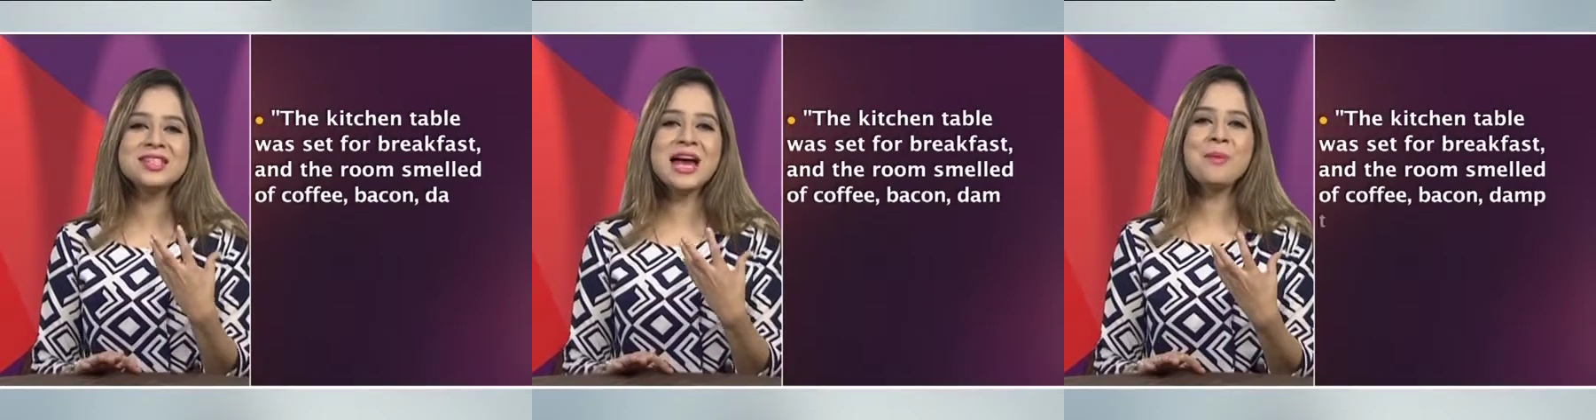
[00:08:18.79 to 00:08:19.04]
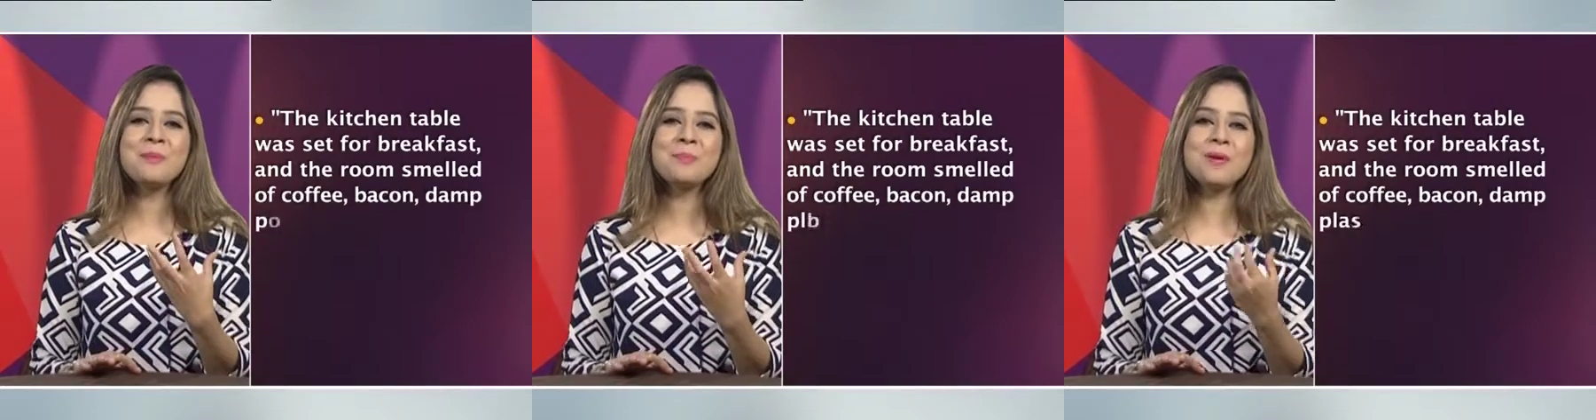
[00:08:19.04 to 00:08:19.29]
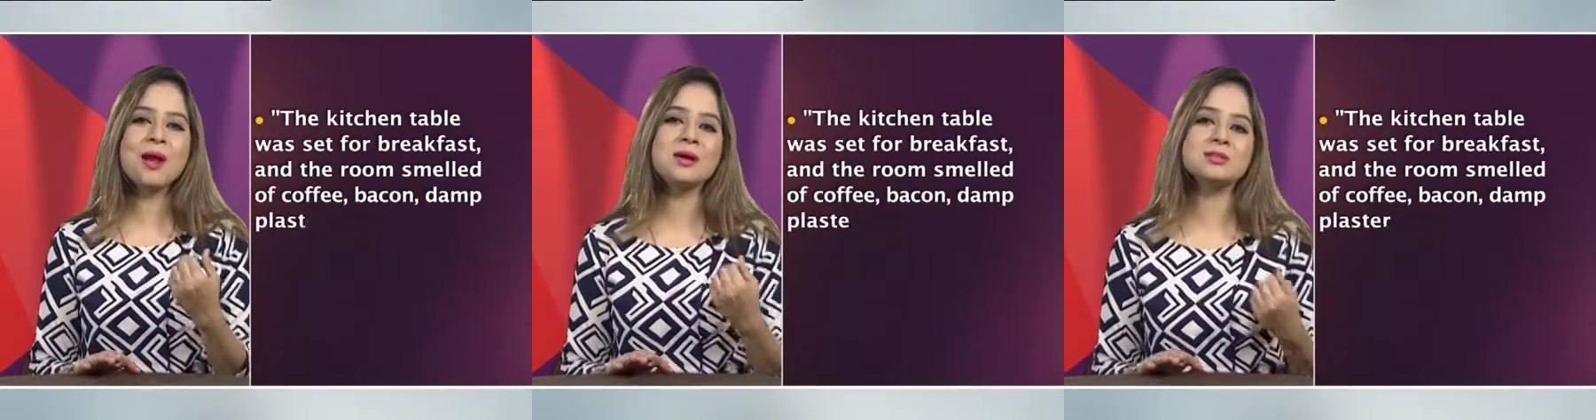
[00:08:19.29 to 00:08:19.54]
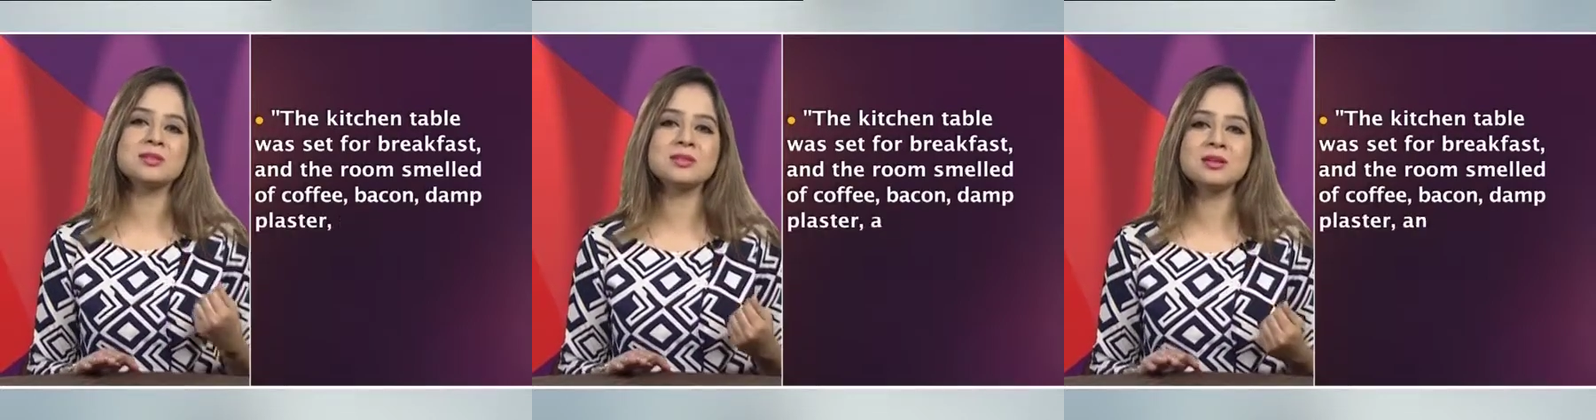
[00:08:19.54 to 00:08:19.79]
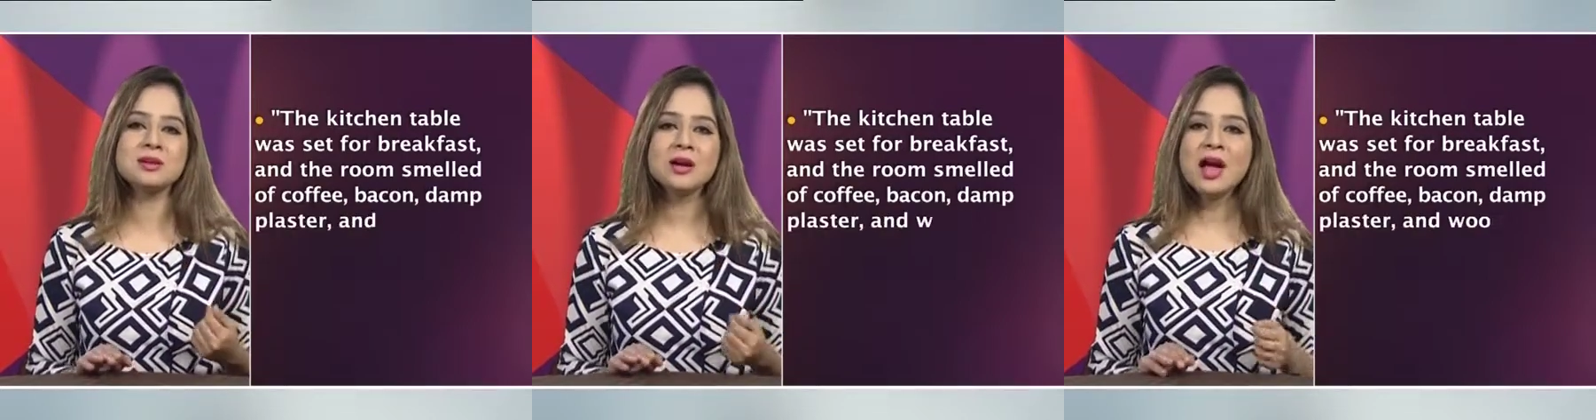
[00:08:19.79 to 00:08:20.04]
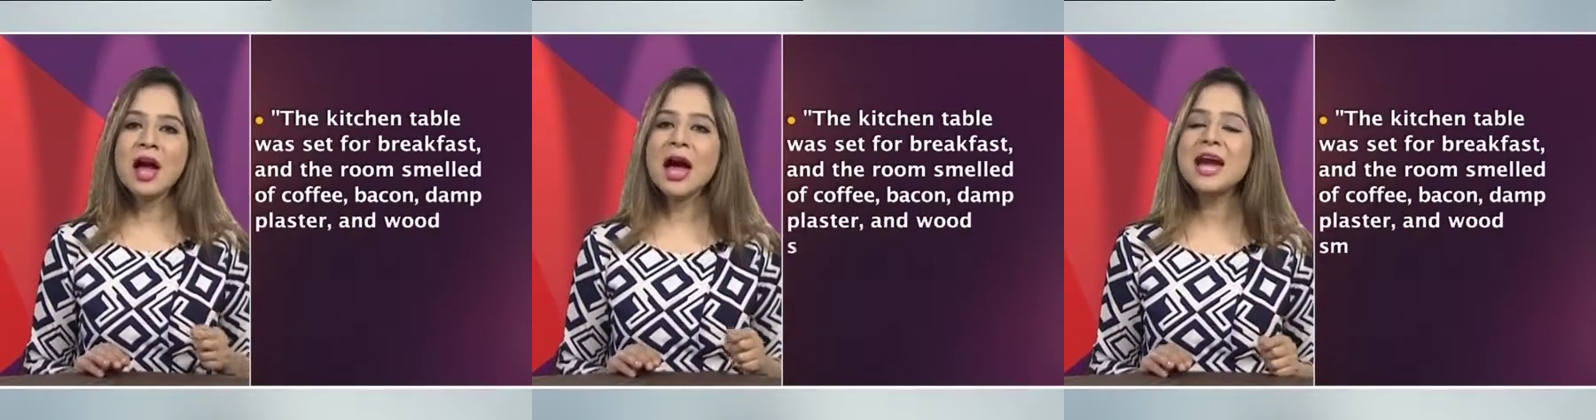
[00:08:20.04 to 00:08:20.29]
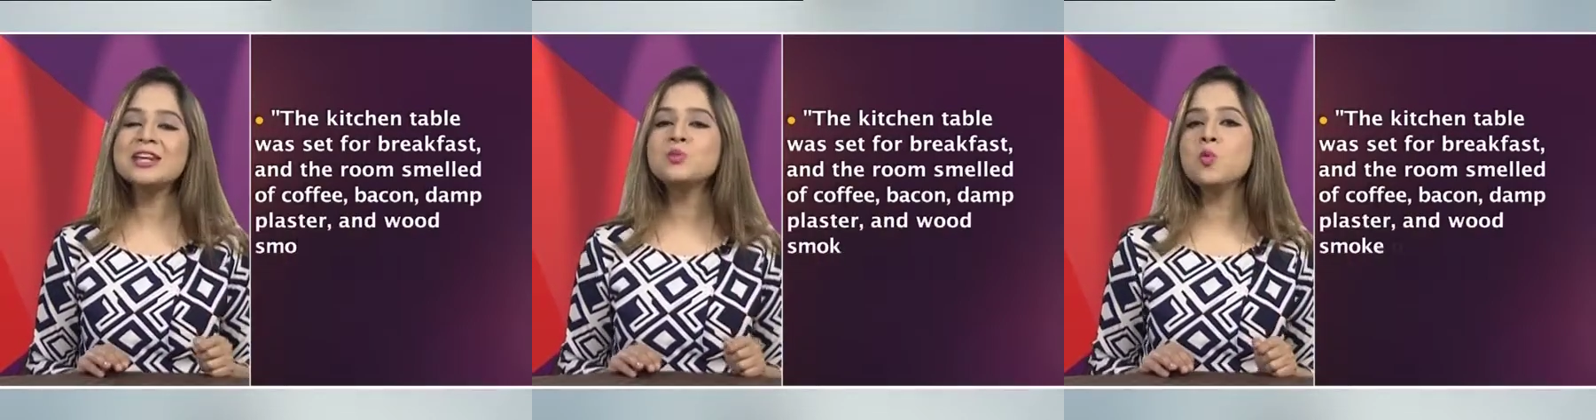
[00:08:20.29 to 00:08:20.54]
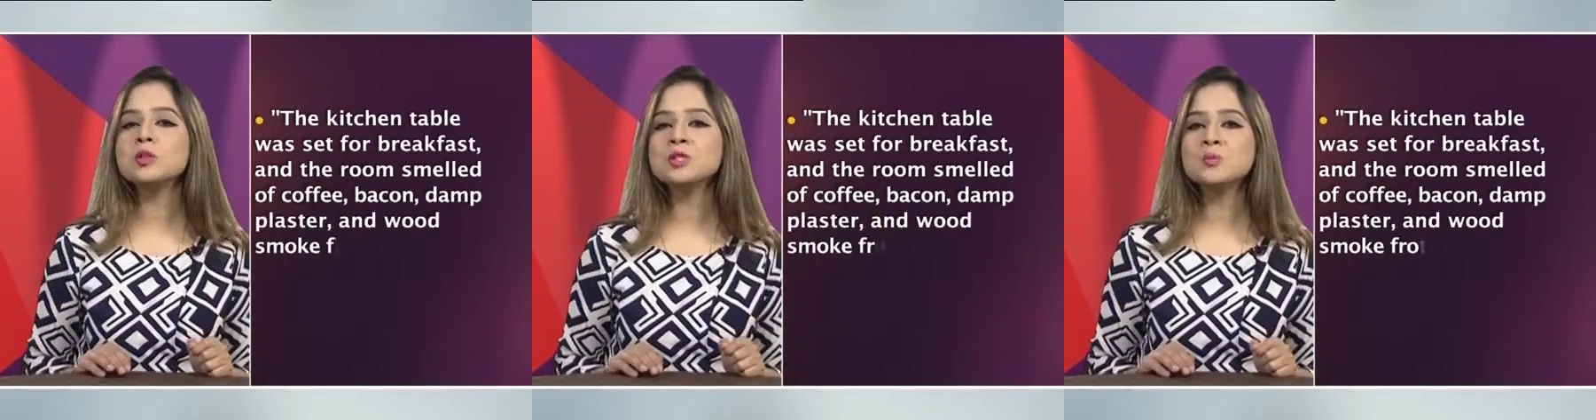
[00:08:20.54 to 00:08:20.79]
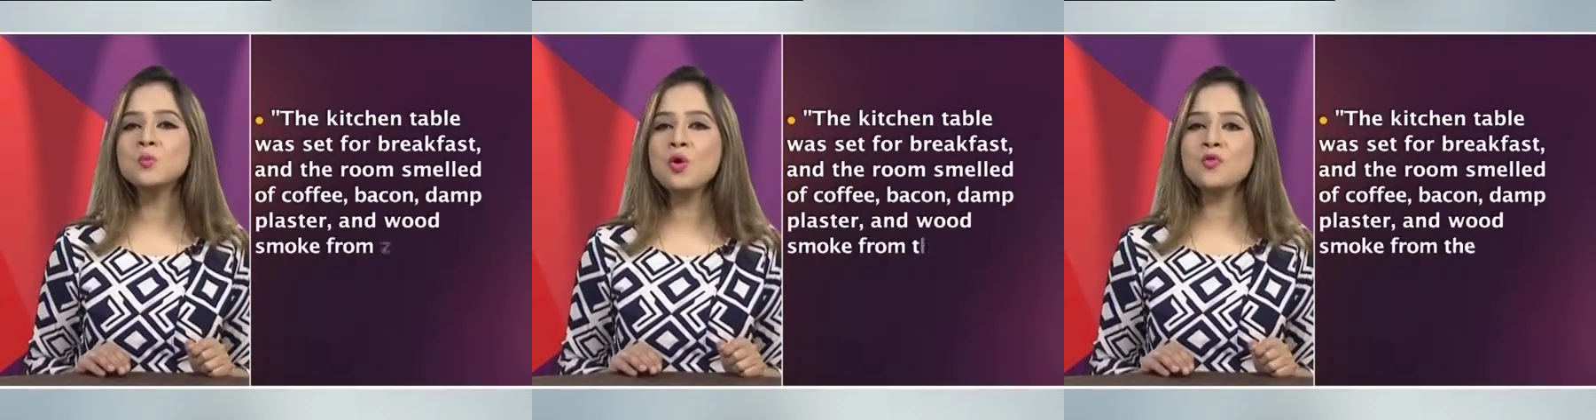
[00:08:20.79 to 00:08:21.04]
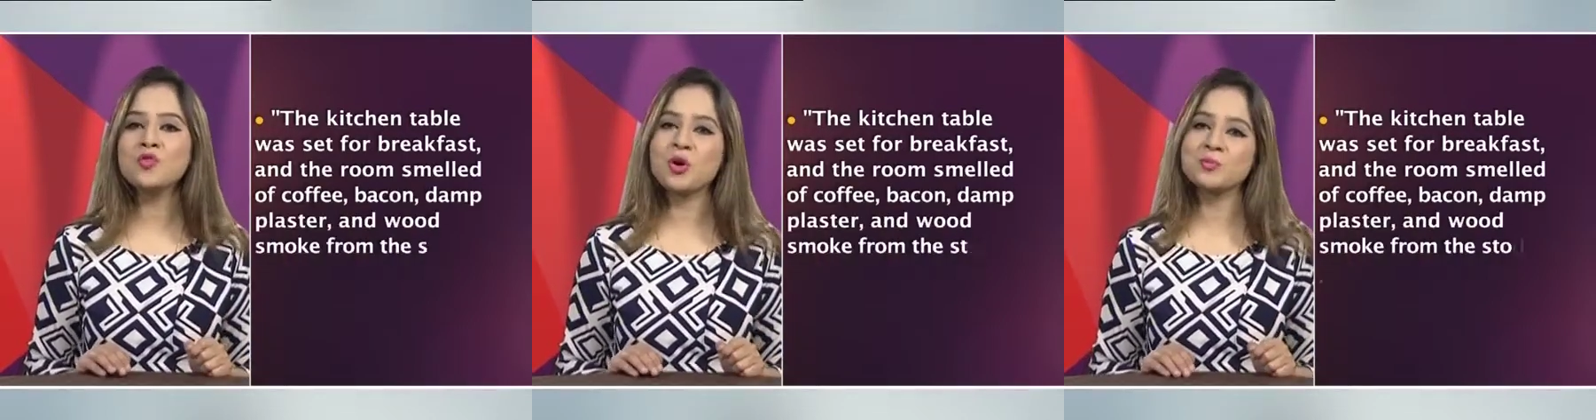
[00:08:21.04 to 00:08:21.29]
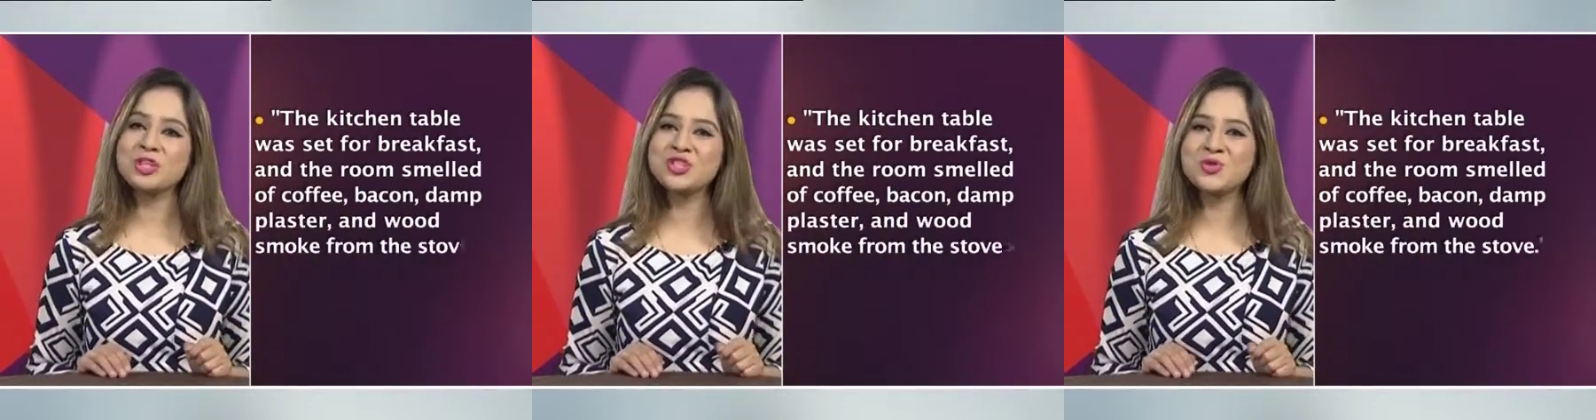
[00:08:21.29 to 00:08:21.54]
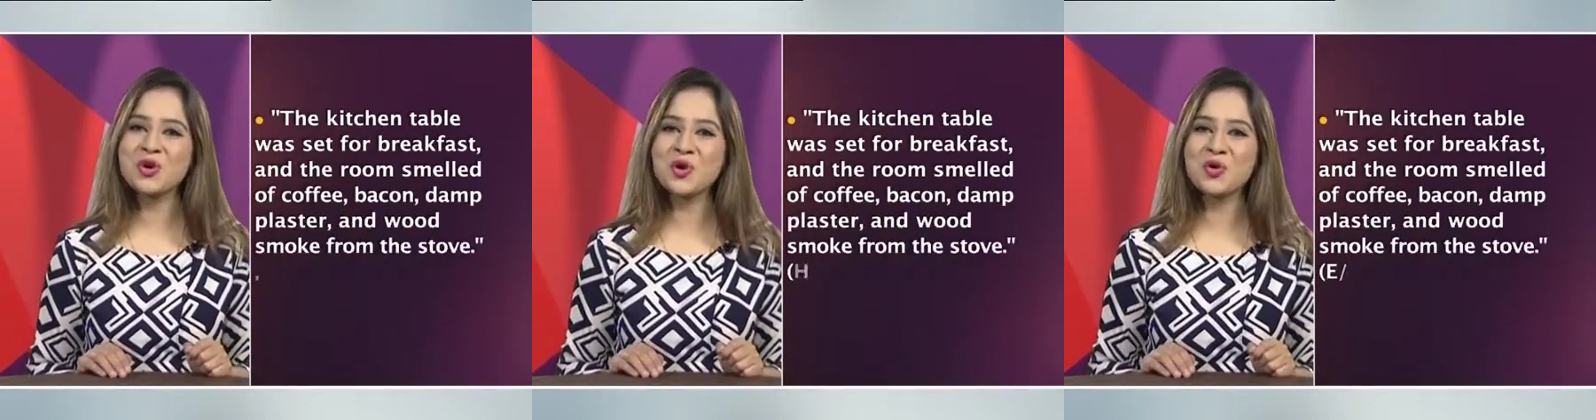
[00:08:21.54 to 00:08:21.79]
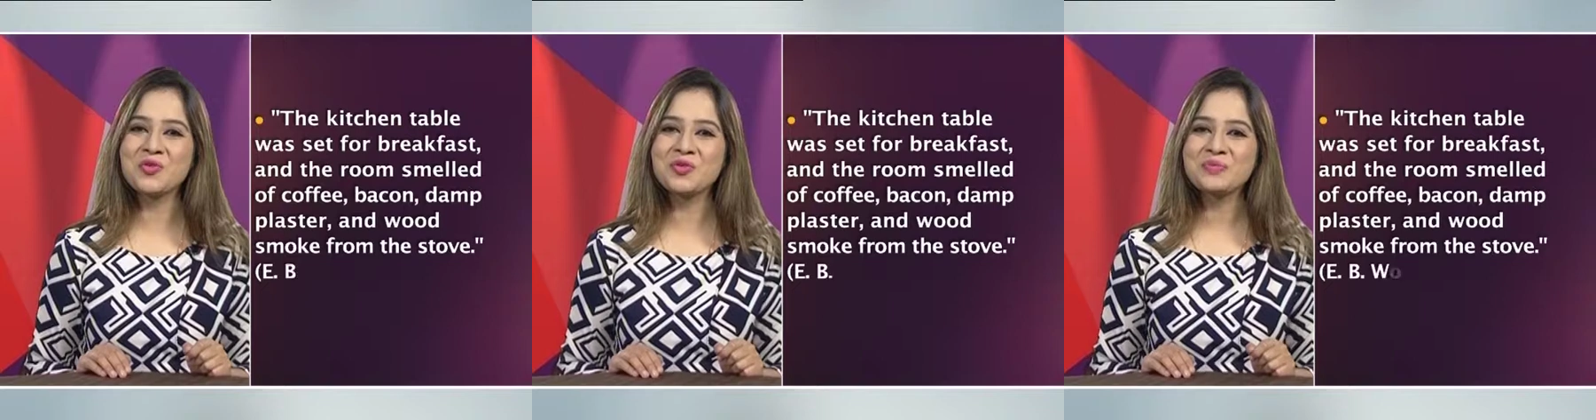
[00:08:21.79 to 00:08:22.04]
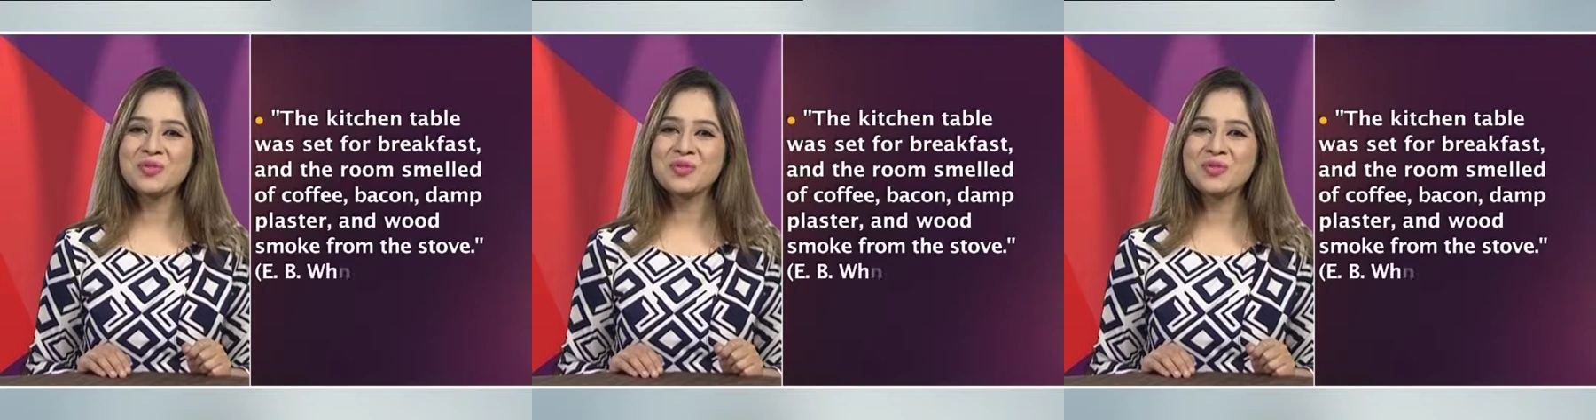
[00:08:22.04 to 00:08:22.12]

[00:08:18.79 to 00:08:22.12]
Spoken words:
damp plaster and wood smoke from the stove.